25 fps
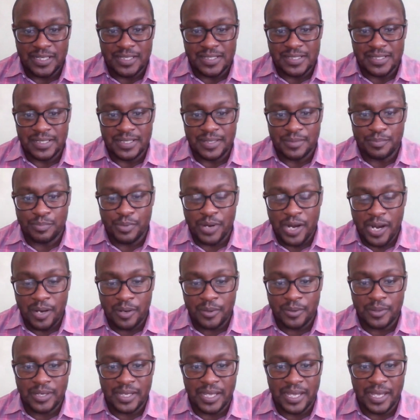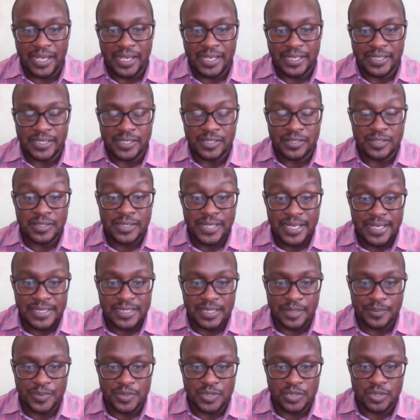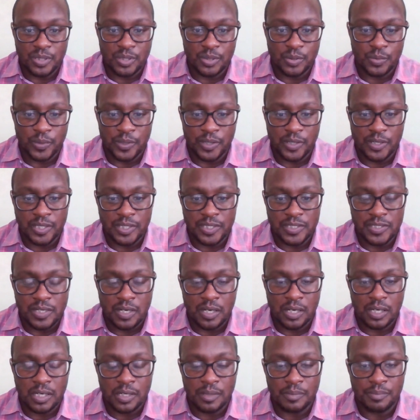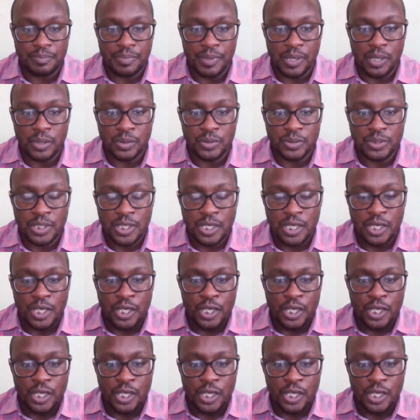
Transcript: Ainsley Brown, and in today's episode, we're going to talk about